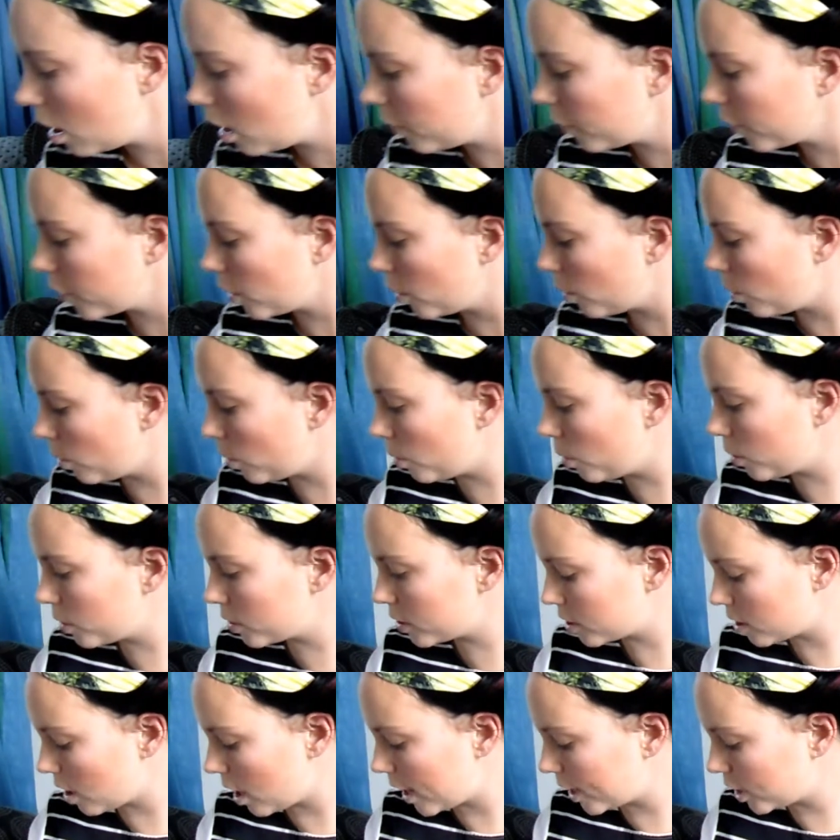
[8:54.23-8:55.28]
of
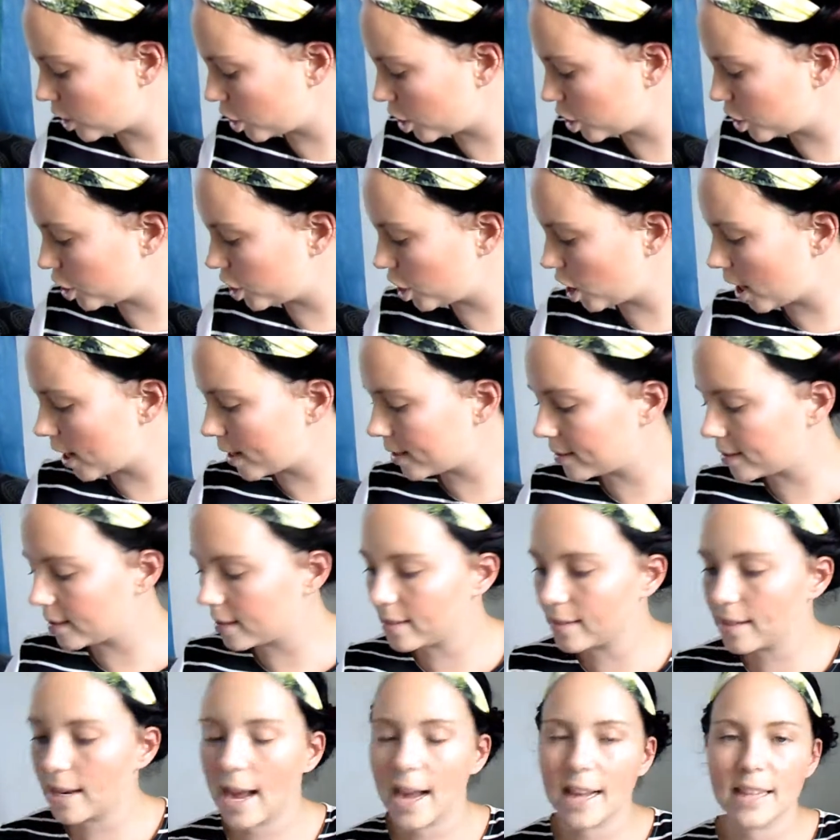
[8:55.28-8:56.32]
course, I showed you guys
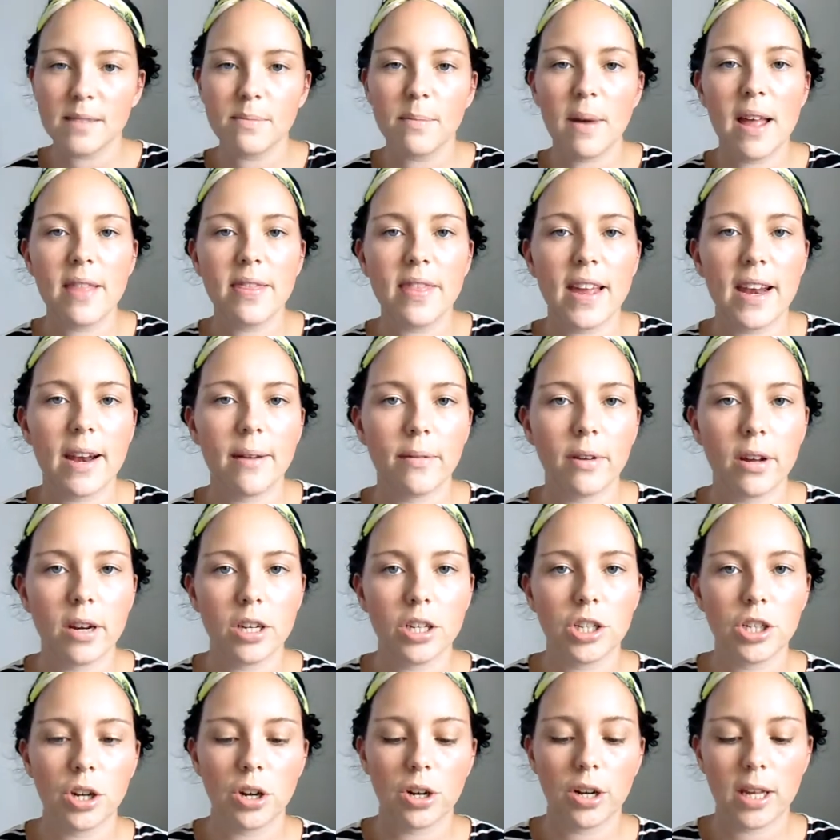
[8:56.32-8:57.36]
this last month and I'm going to
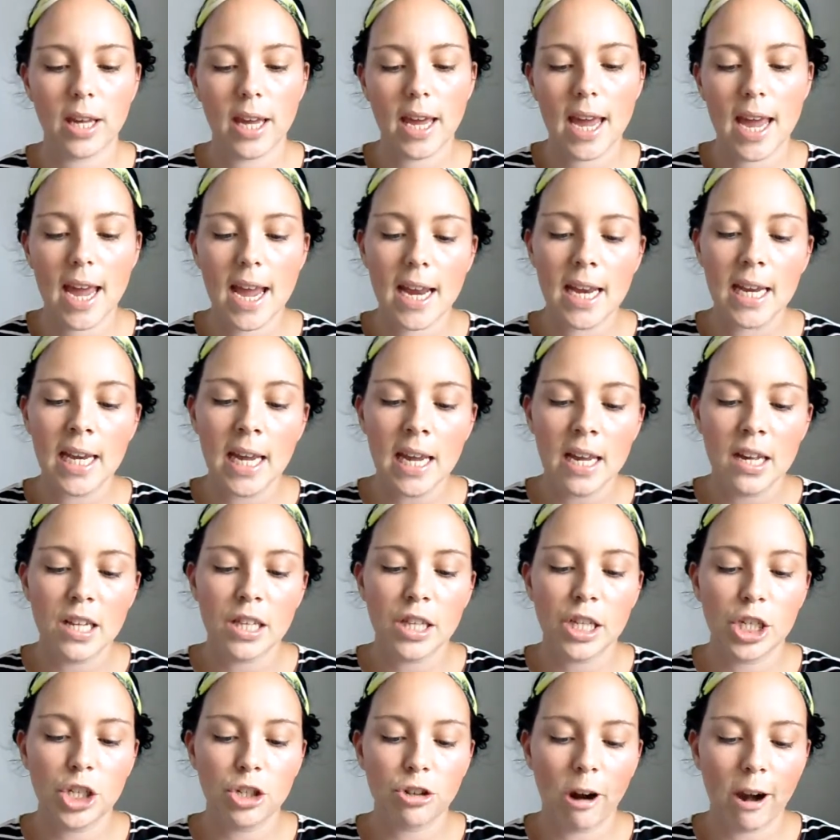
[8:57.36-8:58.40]
show it again.
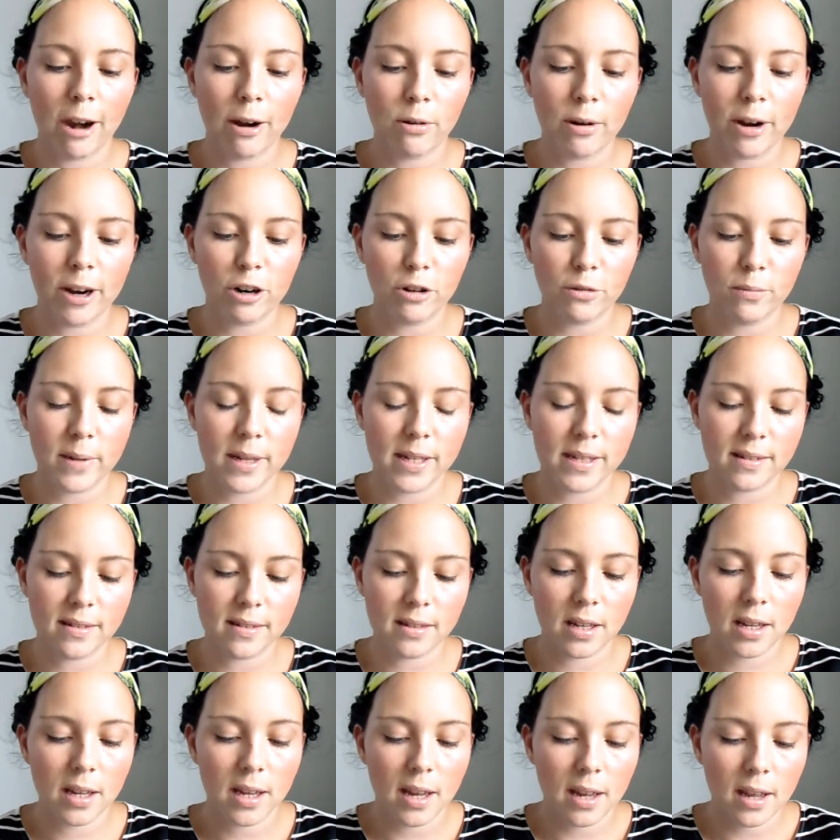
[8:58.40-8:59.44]
The Dry Oil Mist
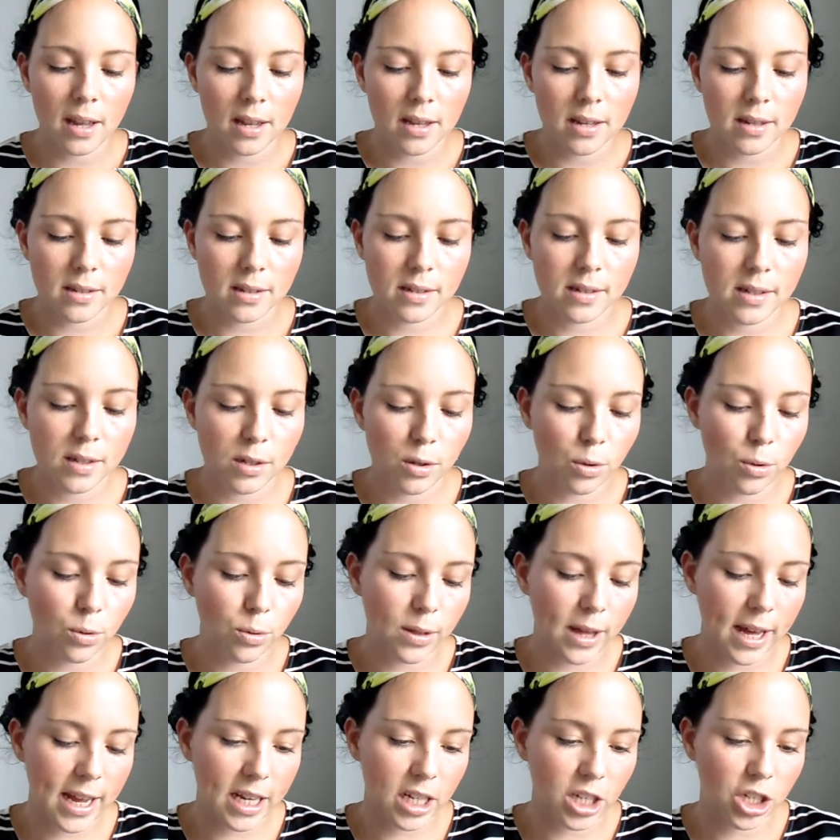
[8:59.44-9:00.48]
Soothe
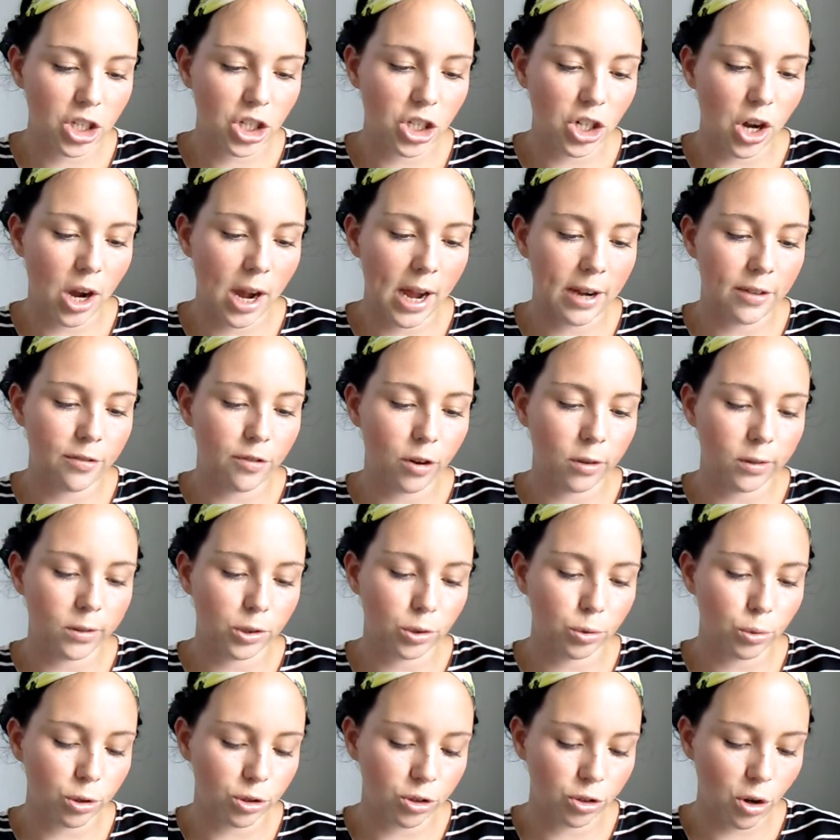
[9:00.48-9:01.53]
and Shine from
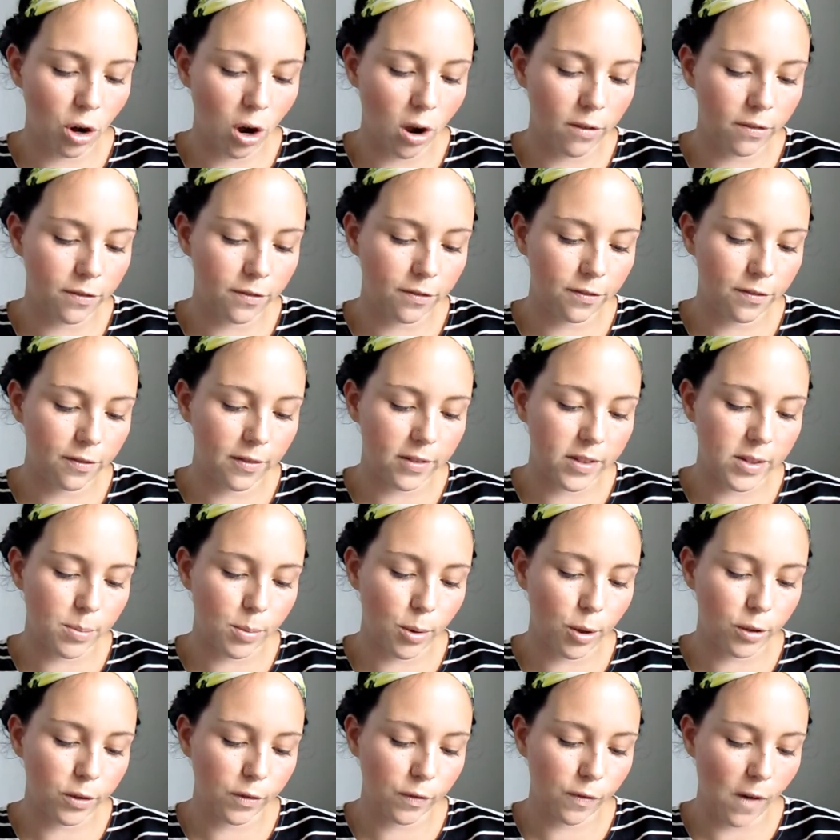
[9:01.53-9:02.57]
Schwarzkopf.
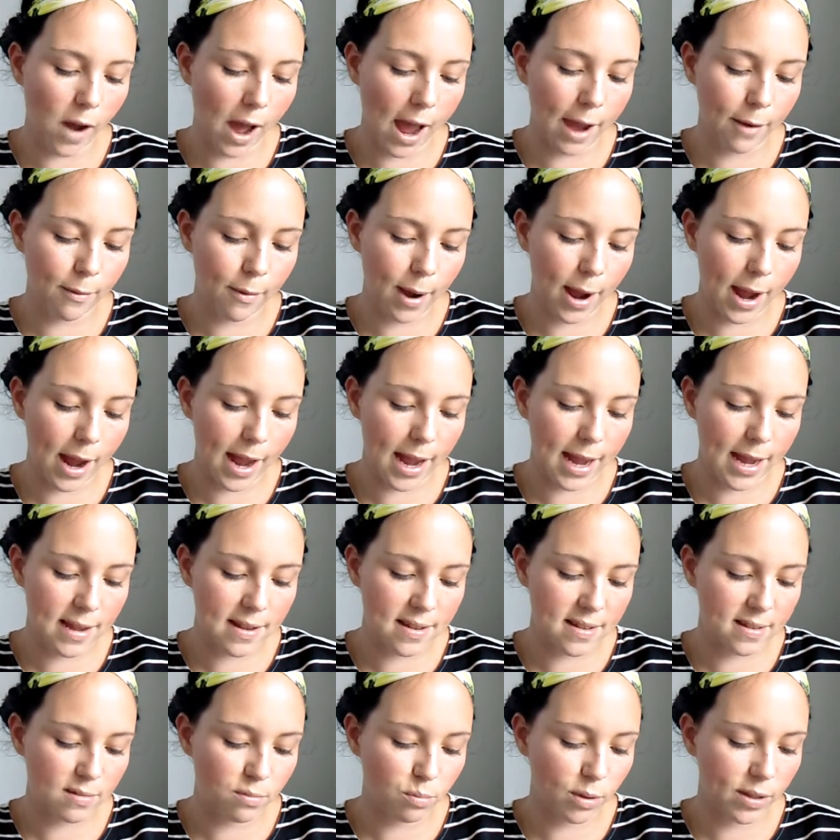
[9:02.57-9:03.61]
Smooth
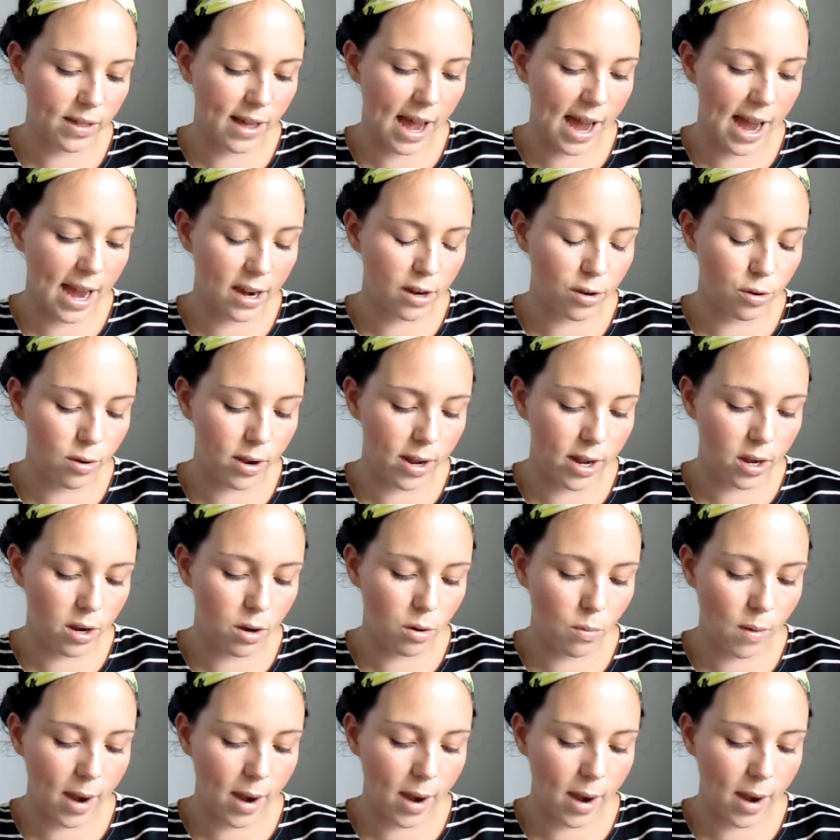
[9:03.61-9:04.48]
flyaways with argan oil,